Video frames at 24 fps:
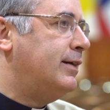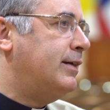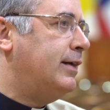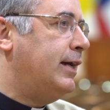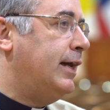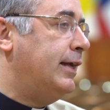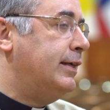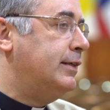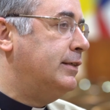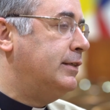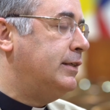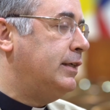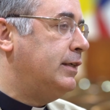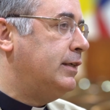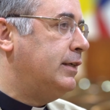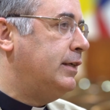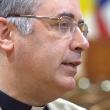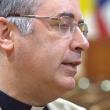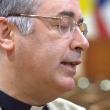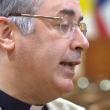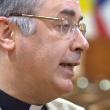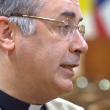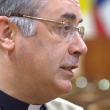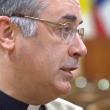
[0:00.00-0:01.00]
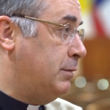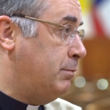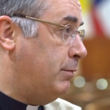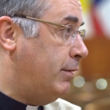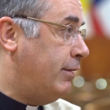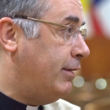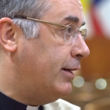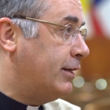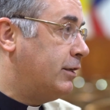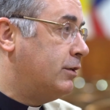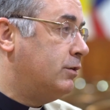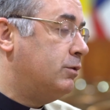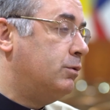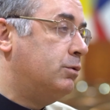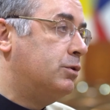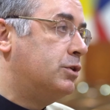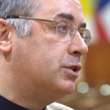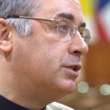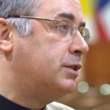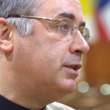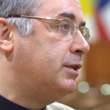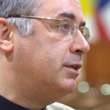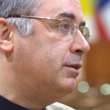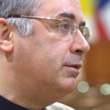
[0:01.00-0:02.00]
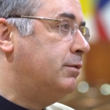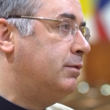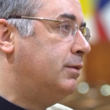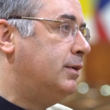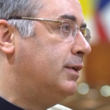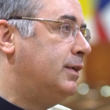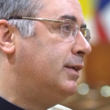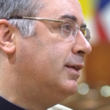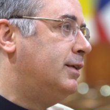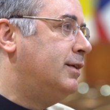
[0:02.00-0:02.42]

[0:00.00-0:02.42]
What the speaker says: and in Latin America also,